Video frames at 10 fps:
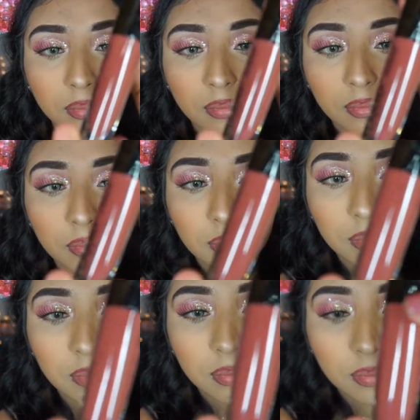
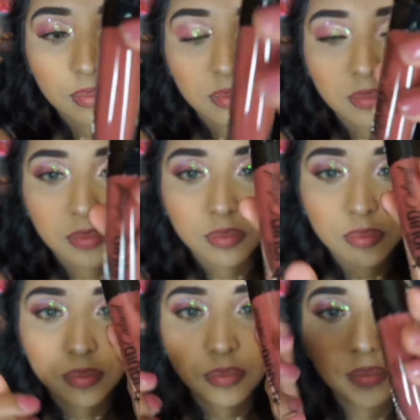using the Wet n
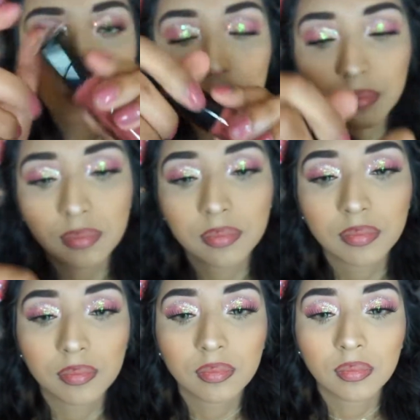Wild
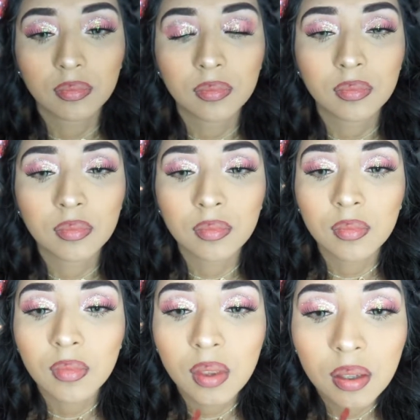Megalast
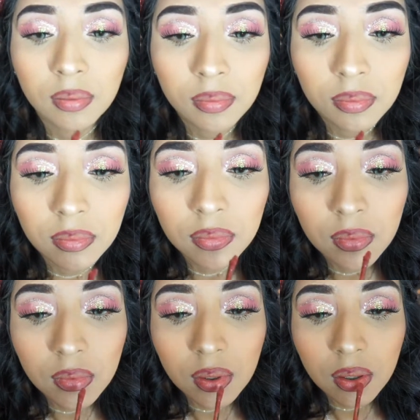matte lipstick
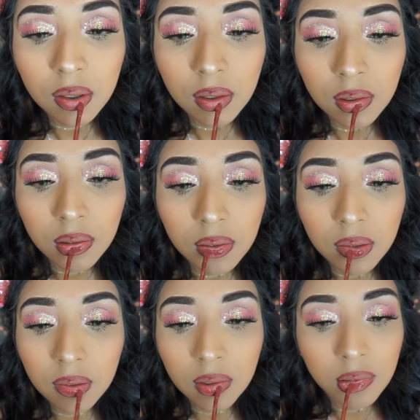
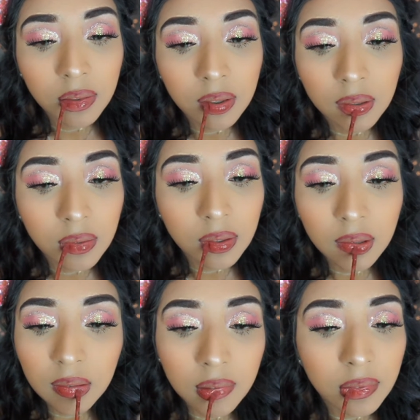in the
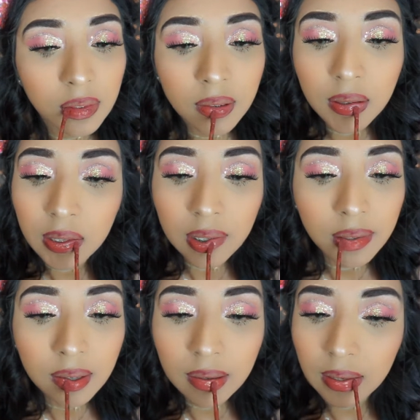color
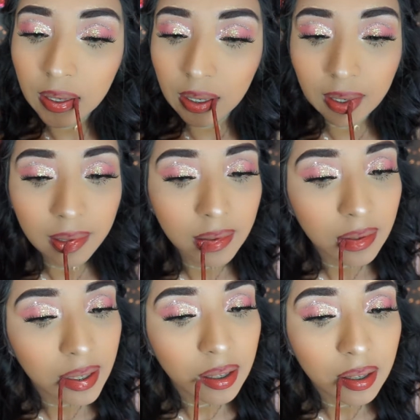Gimme
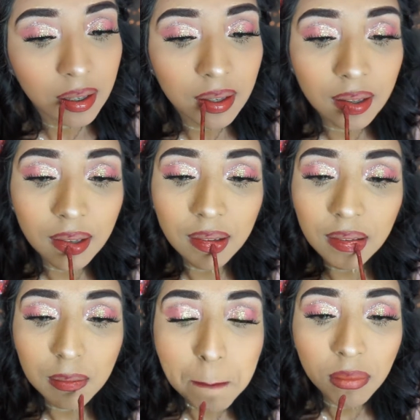
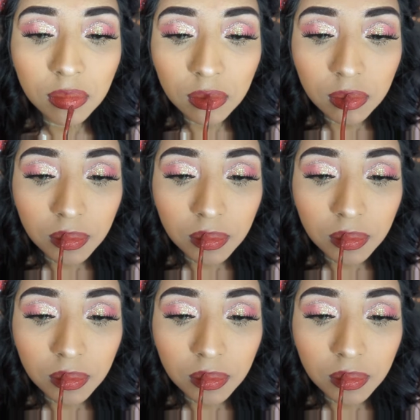Mocha.